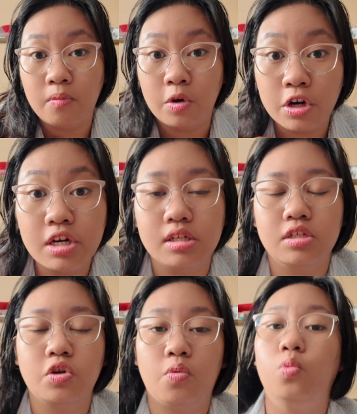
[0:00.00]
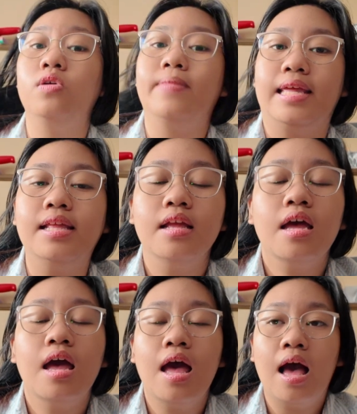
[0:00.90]
girls or women
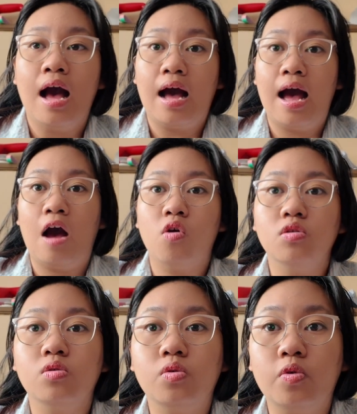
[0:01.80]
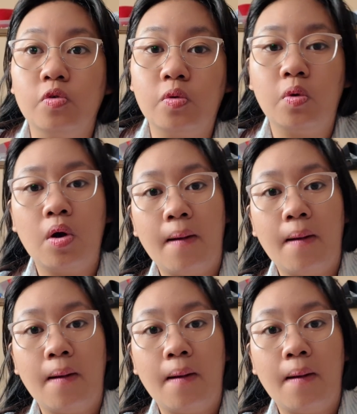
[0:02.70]
who